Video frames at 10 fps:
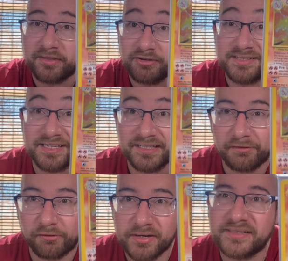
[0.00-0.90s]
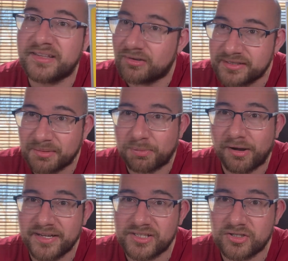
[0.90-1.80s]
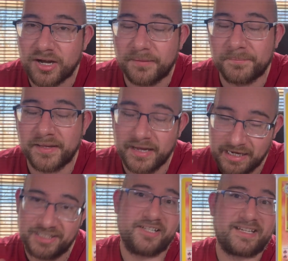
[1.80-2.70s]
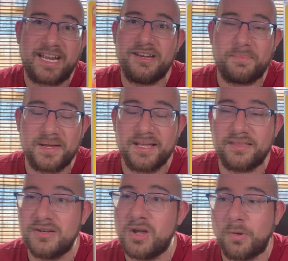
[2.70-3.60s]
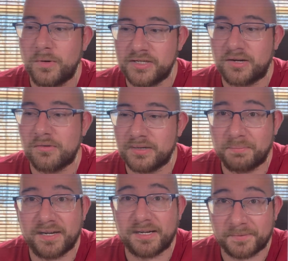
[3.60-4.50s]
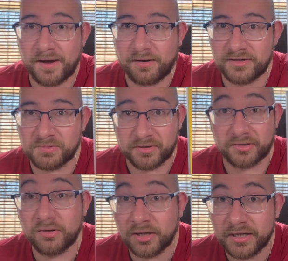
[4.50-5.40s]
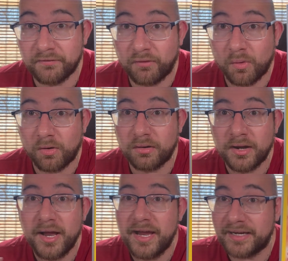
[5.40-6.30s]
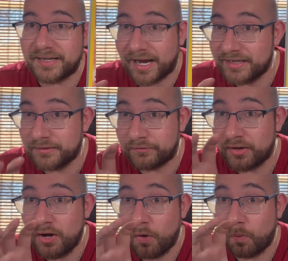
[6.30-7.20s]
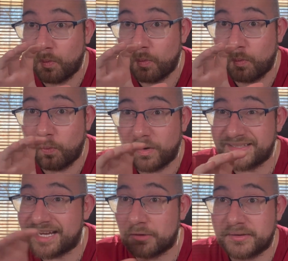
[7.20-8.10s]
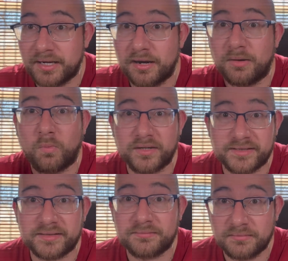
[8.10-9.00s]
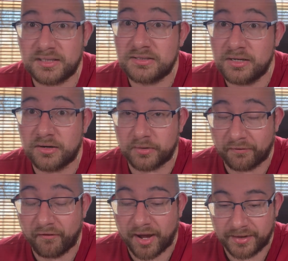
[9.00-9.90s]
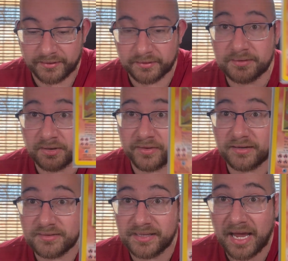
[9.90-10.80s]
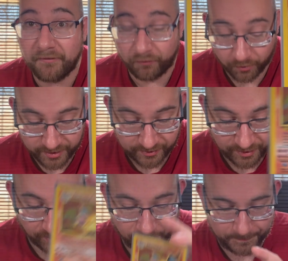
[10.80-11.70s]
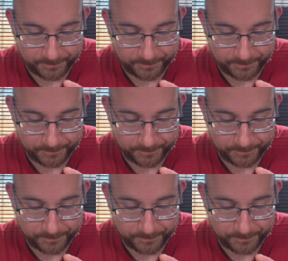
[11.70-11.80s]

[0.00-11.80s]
There is a difference, there is a price jump. Just kind of be in the know when you go in to pick up cards, what you're looking for, and kind of what's out there and what's, to find. So there's that for you there.